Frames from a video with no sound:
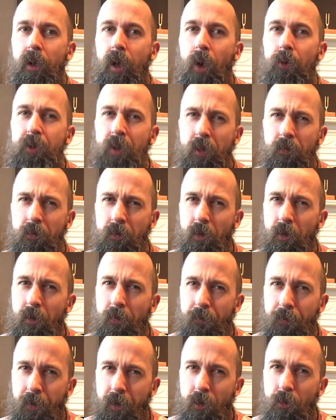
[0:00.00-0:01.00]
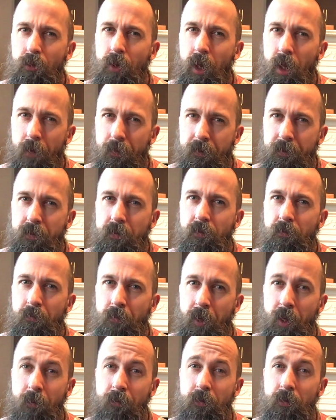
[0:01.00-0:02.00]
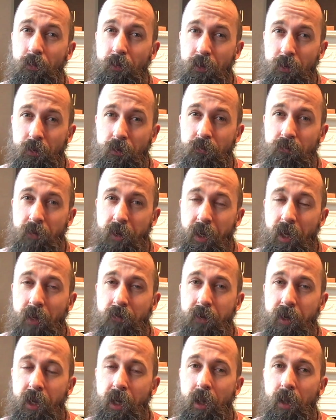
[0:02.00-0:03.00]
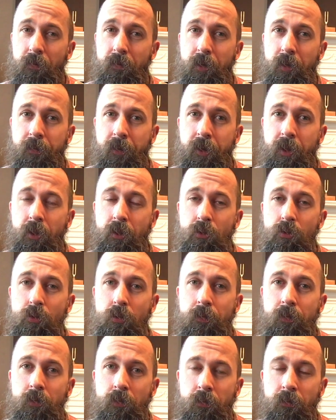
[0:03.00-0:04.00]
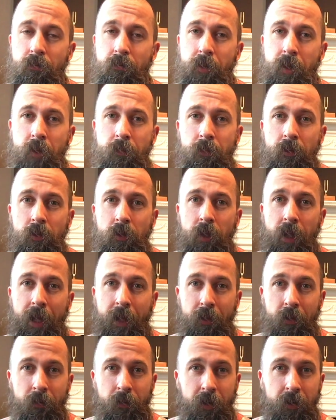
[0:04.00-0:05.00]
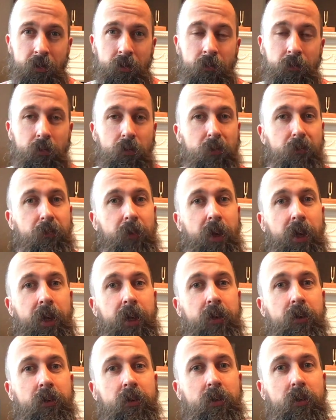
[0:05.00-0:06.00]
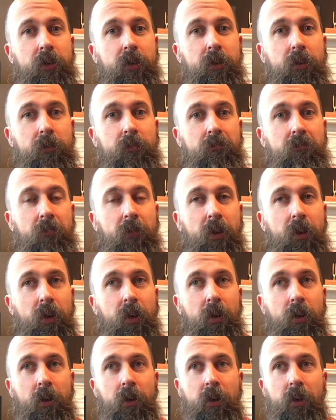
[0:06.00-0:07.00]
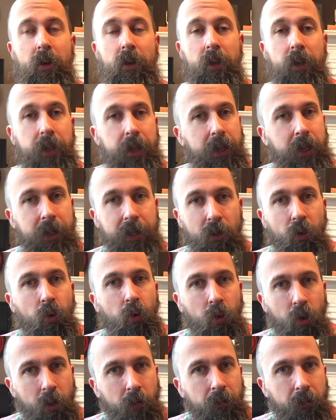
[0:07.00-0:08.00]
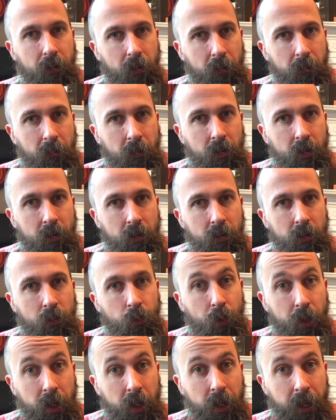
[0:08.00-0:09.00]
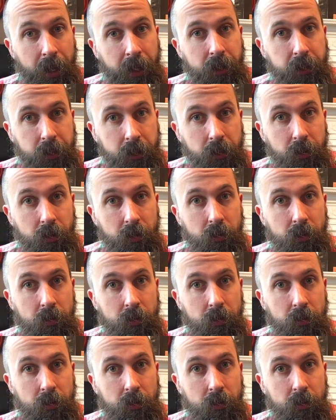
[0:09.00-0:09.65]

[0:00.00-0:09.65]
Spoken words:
a few gifts from people, which was really, really lovely and very thoughtful from people at the festival, and nearly all of them were Canadian.